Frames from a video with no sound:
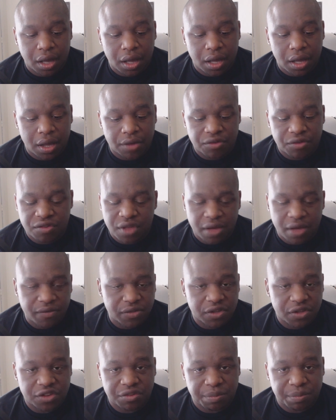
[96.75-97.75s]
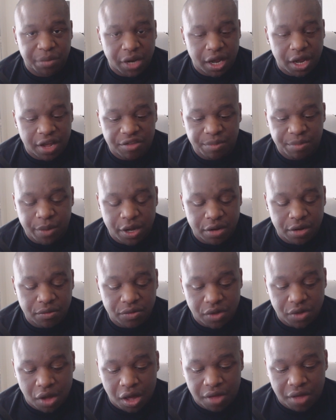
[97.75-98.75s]
just having such a blast, man. It
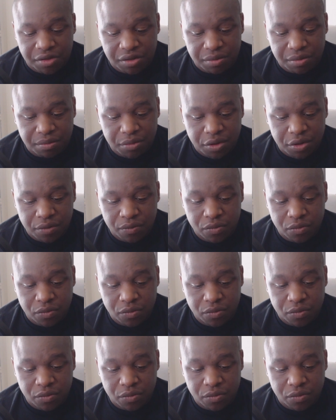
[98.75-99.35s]
was awesome.